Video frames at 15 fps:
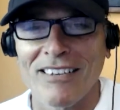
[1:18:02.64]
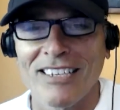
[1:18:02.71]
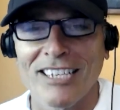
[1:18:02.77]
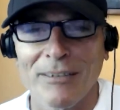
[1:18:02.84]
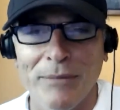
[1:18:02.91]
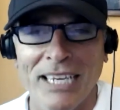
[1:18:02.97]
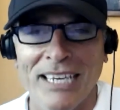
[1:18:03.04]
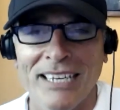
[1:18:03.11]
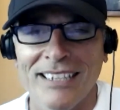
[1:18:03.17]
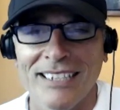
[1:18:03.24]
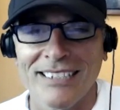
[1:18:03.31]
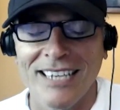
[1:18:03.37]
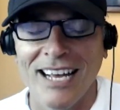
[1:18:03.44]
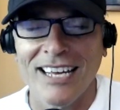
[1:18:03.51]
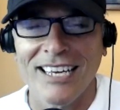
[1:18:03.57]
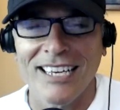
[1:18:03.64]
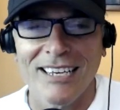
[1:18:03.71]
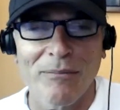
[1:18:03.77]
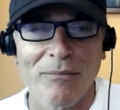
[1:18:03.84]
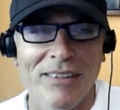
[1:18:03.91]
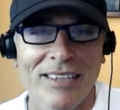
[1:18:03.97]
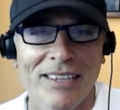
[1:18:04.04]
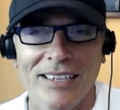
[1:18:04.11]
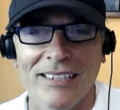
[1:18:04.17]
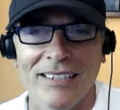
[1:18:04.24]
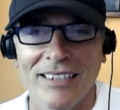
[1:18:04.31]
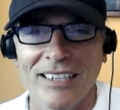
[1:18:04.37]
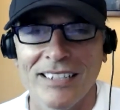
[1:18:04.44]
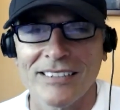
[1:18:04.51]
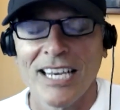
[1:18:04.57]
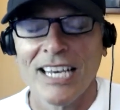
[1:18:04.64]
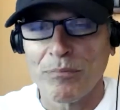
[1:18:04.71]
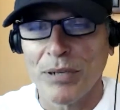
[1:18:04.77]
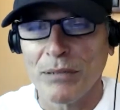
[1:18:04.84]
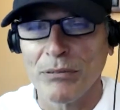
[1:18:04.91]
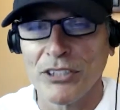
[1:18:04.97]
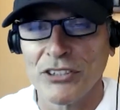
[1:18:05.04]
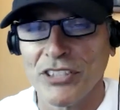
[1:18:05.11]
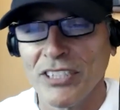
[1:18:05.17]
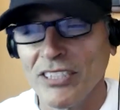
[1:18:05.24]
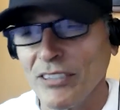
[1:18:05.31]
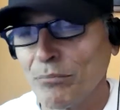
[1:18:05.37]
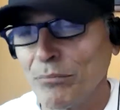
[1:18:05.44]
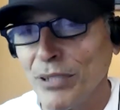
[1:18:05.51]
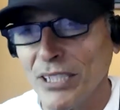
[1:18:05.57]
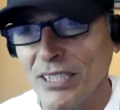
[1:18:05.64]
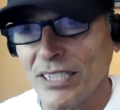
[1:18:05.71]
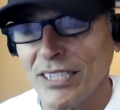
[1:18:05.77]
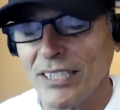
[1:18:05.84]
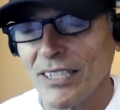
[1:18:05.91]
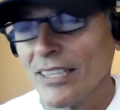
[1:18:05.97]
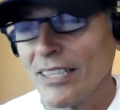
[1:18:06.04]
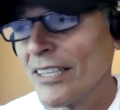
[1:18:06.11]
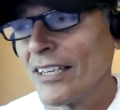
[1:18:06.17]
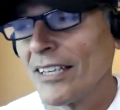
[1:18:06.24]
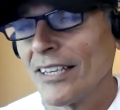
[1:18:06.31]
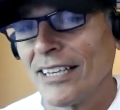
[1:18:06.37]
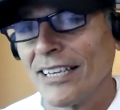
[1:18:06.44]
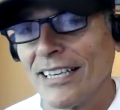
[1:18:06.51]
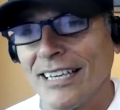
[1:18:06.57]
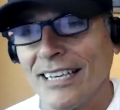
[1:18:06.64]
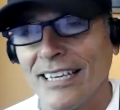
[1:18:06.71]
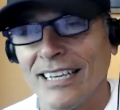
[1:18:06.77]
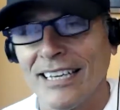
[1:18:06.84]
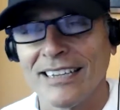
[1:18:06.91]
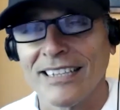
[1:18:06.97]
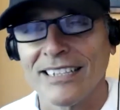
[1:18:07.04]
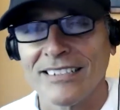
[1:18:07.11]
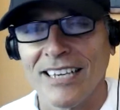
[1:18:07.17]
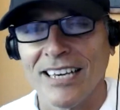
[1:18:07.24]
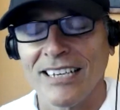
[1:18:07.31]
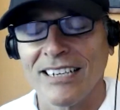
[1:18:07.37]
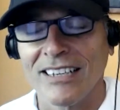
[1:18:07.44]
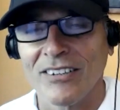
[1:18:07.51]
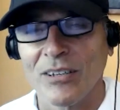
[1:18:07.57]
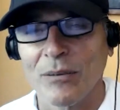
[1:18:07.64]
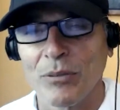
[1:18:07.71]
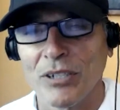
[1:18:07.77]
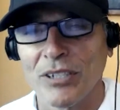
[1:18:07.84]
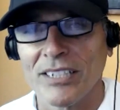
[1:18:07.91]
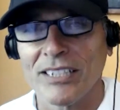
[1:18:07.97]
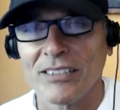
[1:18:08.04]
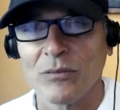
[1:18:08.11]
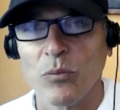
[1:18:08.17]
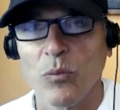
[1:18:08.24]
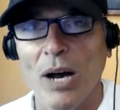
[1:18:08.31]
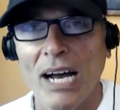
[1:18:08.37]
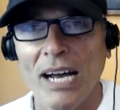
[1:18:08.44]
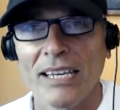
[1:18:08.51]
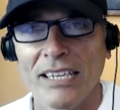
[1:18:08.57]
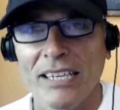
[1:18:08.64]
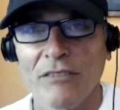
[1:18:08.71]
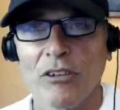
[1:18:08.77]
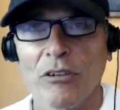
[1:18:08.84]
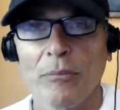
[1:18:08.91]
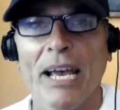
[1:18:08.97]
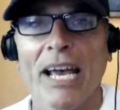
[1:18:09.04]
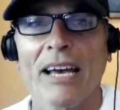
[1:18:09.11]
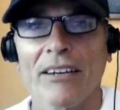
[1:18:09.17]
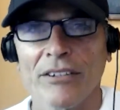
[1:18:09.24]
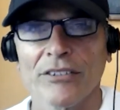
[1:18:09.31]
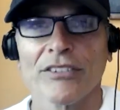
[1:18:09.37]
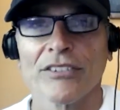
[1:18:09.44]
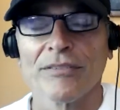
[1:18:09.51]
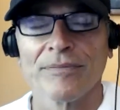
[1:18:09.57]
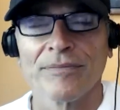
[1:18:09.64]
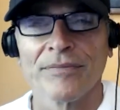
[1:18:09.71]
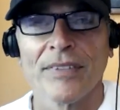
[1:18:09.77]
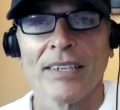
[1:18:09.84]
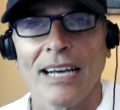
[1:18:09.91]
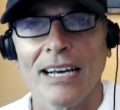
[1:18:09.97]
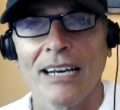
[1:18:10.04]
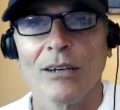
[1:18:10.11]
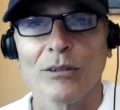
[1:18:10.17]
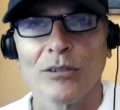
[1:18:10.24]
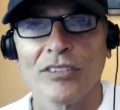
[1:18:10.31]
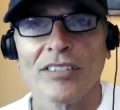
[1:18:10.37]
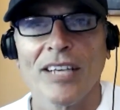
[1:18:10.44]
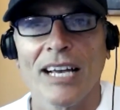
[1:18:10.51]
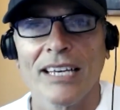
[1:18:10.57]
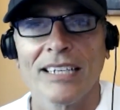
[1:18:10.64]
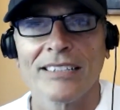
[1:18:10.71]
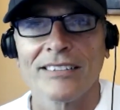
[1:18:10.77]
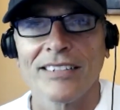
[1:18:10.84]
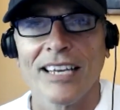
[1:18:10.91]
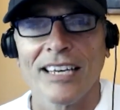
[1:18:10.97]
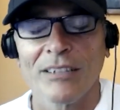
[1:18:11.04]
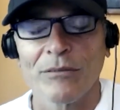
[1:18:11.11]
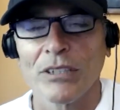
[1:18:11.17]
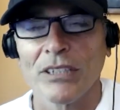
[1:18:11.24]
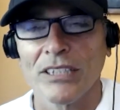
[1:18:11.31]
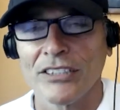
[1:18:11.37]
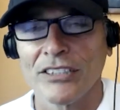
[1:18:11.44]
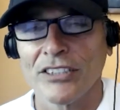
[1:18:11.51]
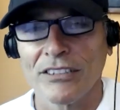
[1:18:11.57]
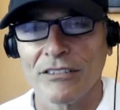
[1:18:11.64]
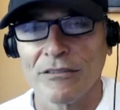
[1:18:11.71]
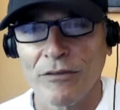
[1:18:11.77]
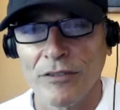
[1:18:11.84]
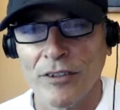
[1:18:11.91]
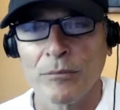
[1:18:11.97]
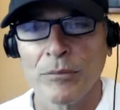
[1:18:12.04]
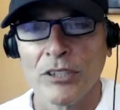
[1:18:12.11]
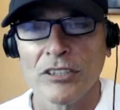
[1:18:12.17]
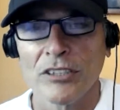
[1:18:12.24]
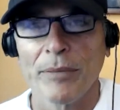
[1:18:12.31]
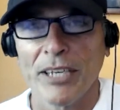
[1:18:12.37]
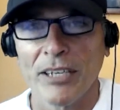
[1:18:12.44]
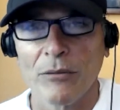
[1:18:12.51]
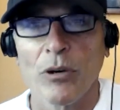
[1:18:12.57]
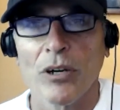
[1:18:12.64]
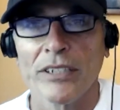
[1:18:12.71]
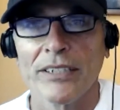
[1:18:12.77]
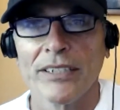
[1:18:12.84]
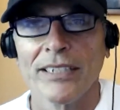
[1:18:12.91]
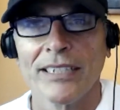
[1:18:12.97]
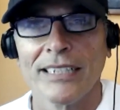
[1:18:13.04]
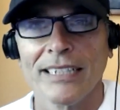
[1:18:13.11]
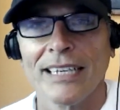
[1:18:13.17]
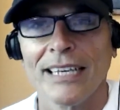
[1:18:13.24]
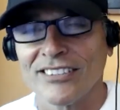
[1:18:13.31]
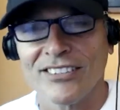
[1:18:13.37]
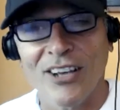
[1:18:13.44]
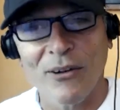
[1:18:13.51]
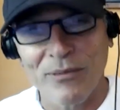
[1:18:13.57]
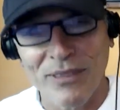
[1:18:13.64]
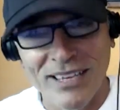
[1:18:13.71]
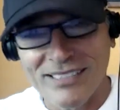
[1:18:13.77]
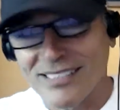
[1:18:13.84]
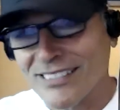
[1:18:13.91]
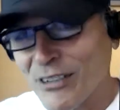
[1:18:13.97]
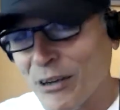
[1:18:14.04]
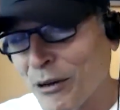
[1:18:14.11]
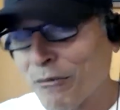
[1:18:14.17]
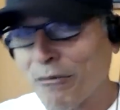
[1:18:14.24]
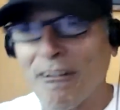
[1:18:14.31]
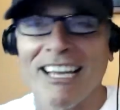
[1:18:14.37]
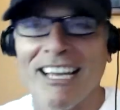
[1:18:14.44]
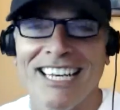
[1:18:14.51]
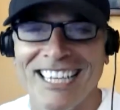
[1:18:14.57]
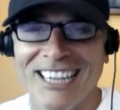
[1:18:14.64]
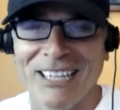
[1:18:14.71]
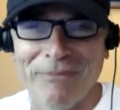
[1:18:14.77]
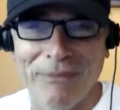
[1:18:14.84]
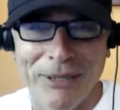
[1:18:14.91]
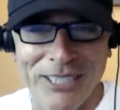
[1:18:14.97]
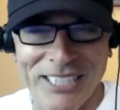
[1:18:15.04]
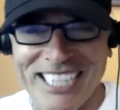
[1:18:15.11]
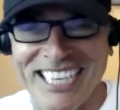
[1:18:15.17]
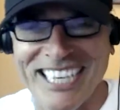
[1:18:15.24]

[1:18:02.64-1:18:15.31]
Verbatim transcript: coming at the time that it does, publishing a book, and the title of the book is Why Evil Matters hmm. How Science and Religion Fumble the Big One. So this has gone right in the book.